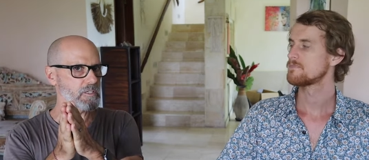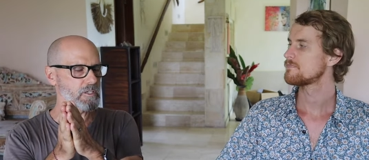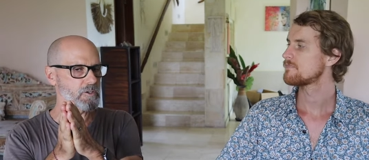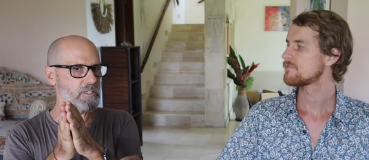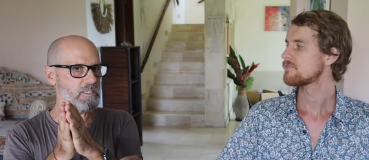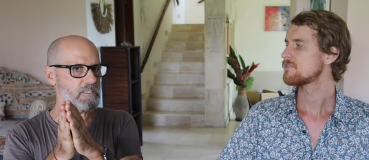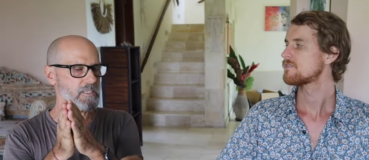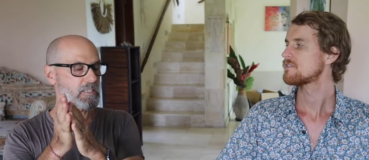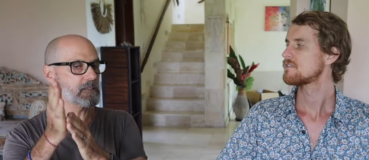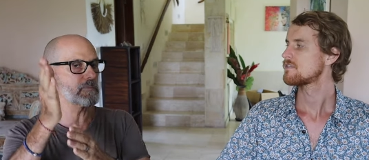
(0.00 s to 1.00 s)
Speaker 1: degrees,
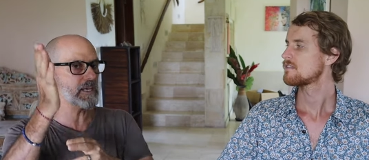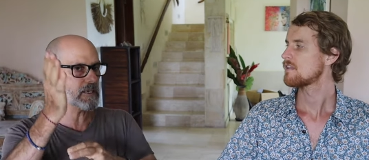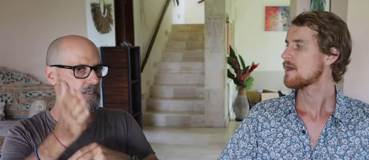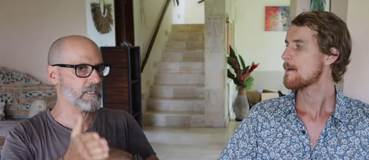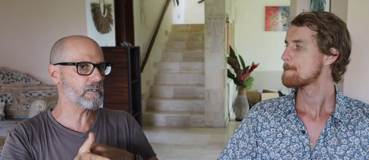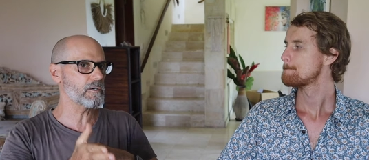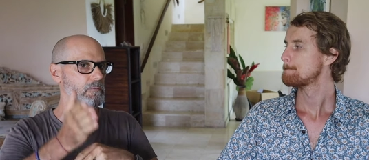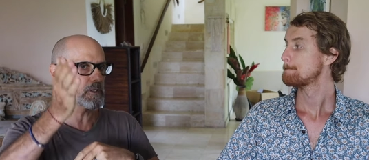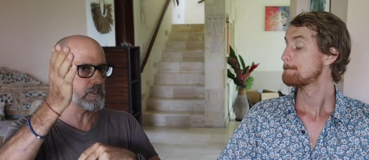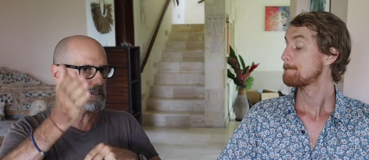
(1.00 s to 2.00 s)
and it's making that
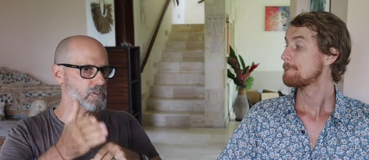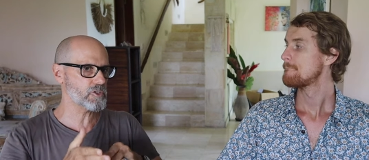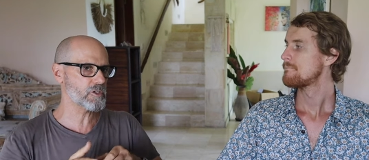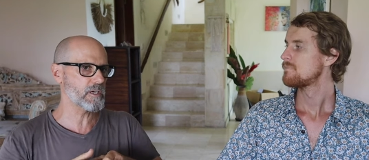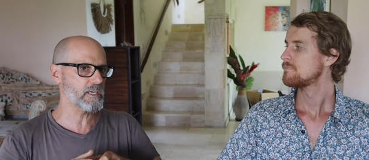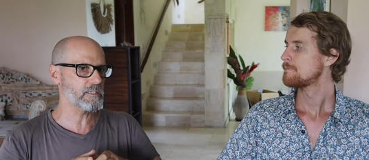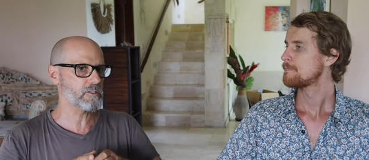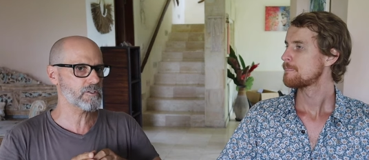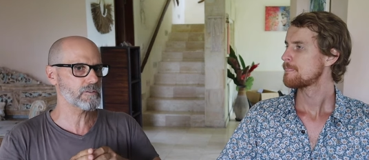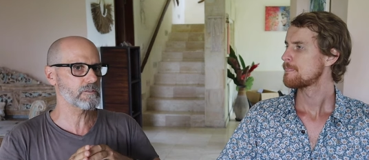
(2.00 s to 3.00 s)
harmonious trine
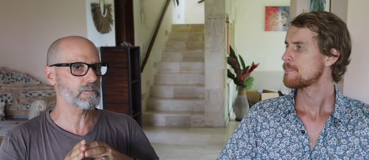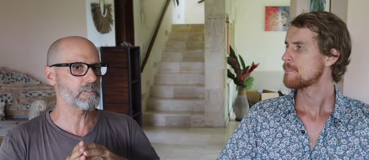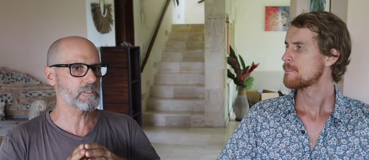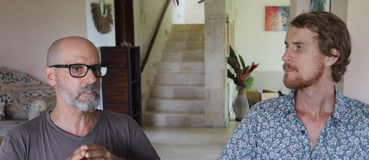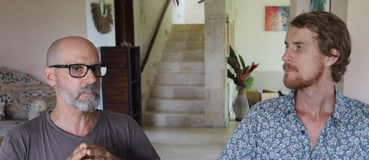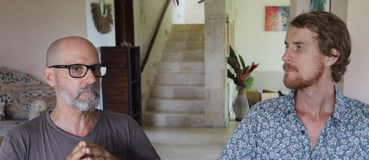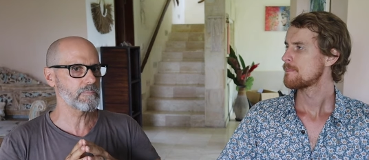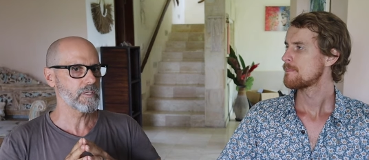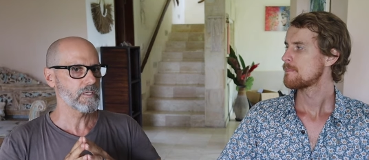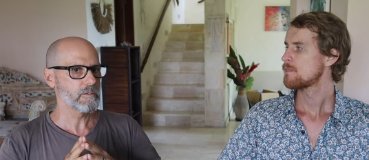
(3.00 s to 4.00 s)
to the
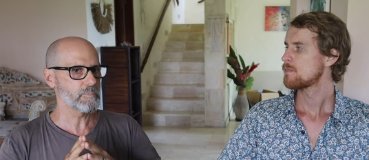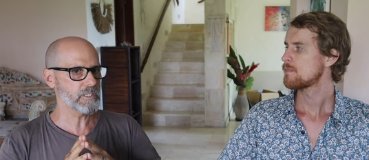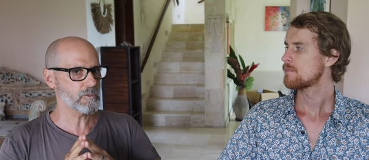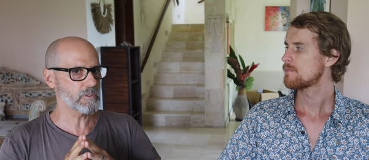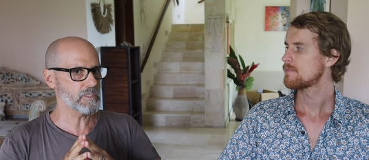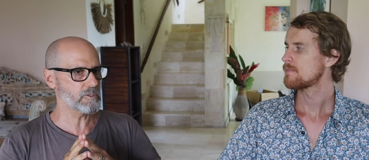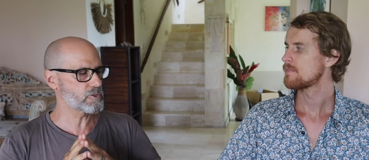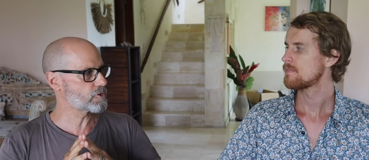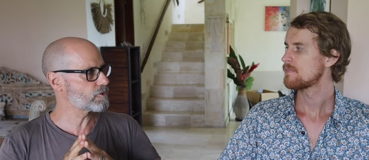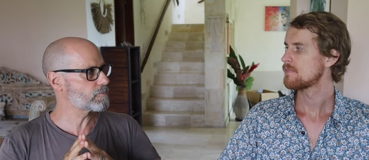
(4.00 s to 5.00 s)
Bitcoin
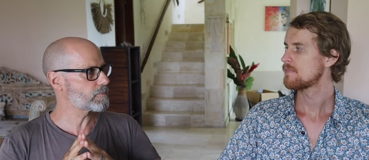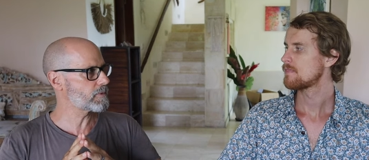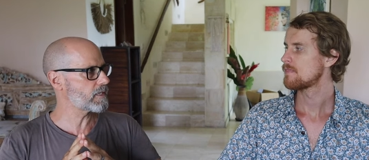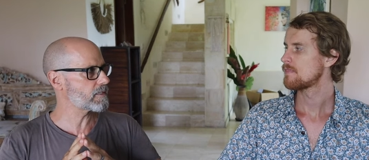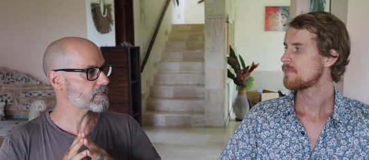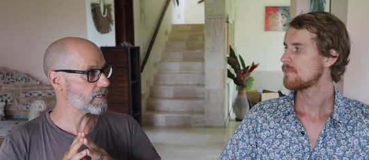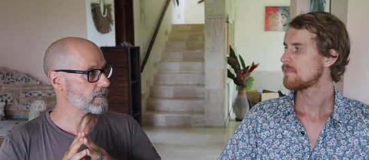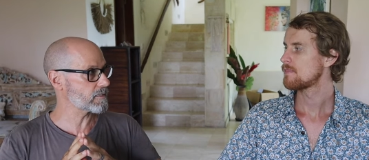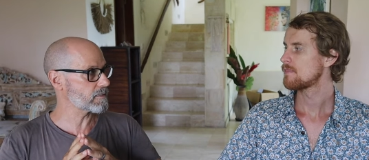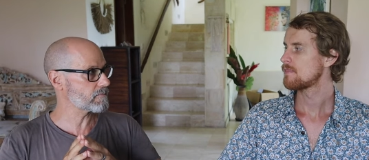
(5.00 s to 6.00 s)
Ju- uh,
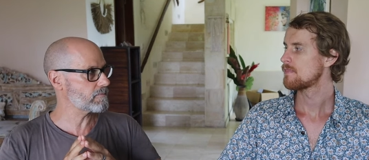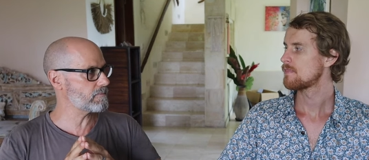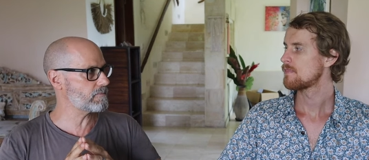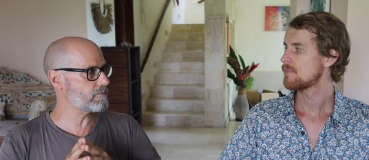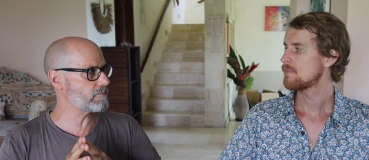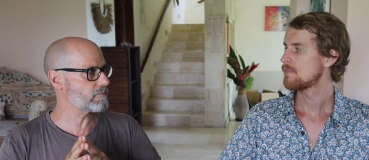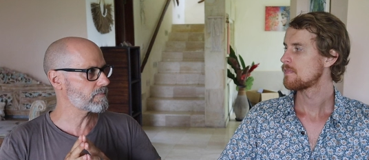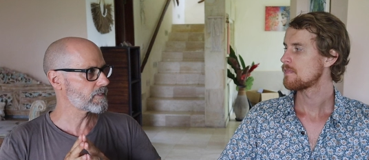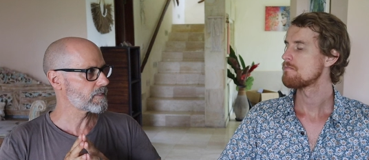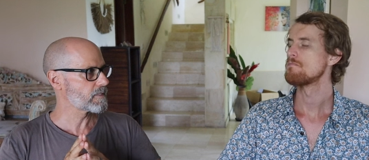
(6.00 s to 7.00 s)
Saturn.
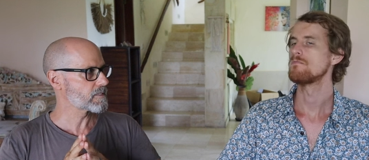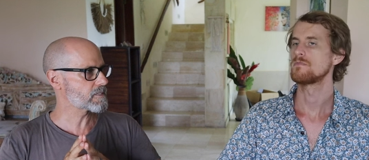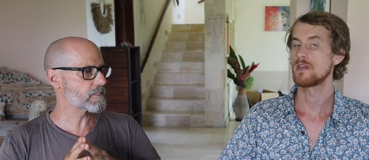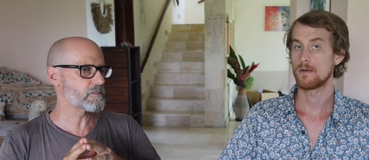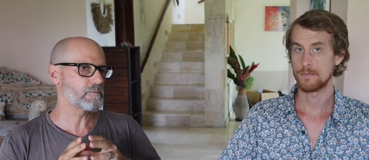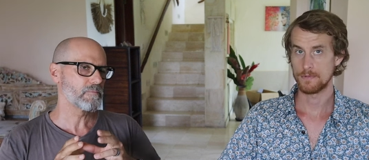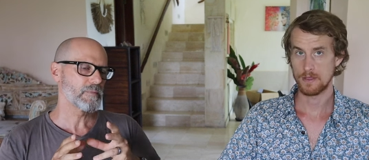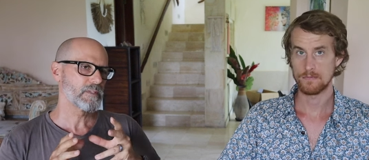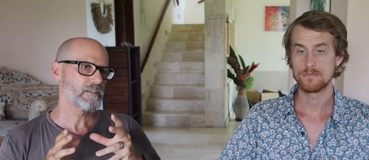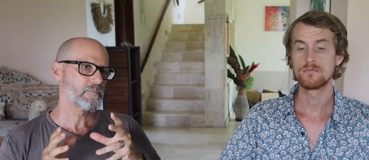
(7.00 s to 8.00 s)
Mm-hmm. so yep,
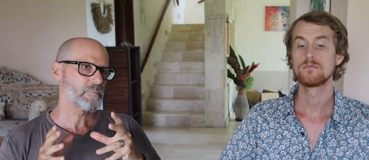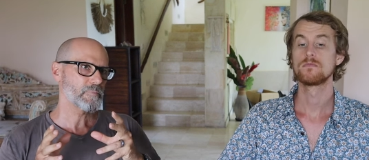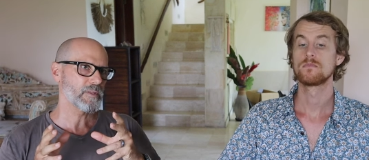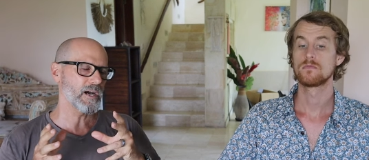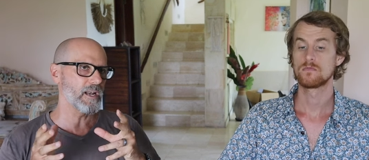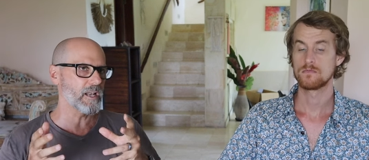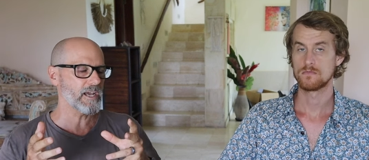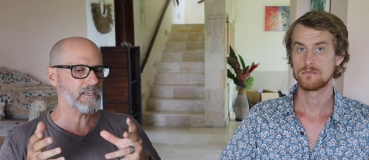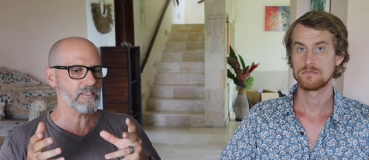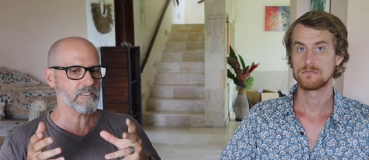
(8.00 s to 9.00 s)
yep. I
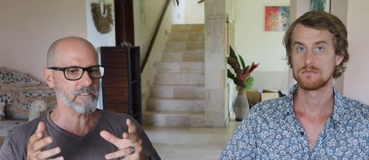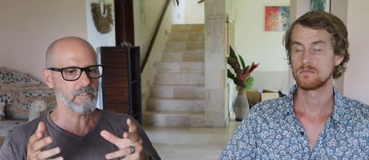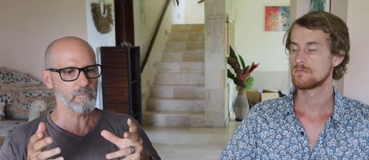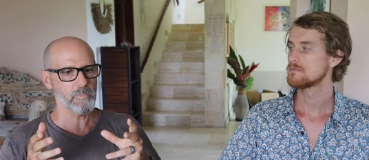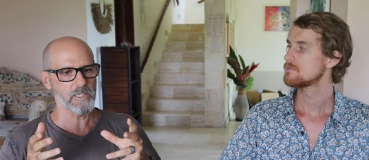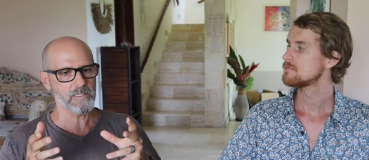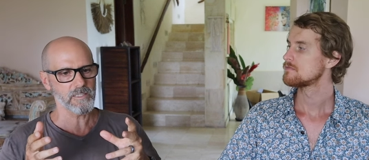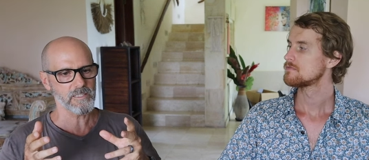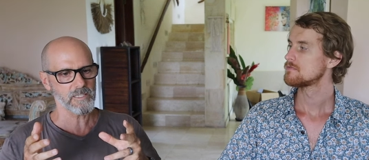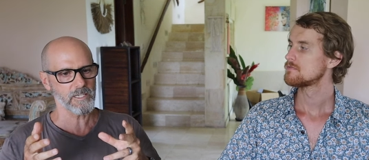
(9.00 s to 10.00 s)
like it, but at the
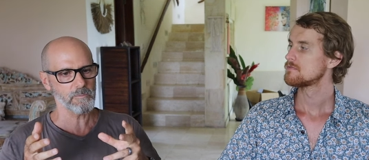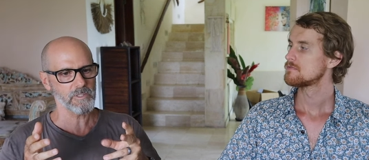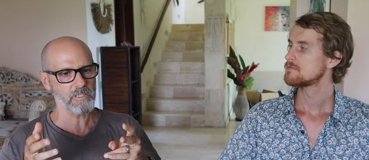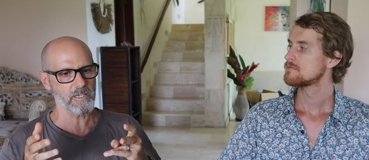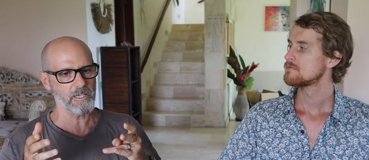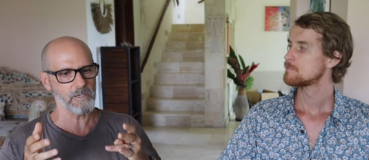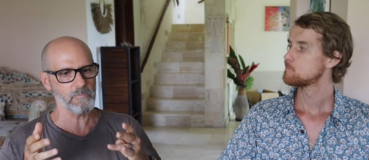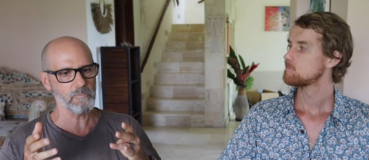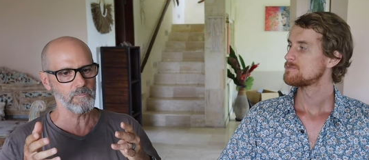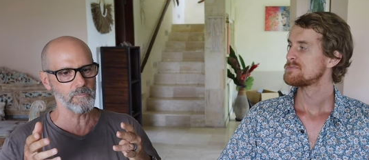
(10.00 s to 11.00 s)
same
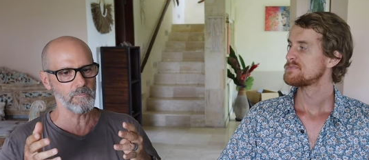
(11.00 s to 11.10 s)
time,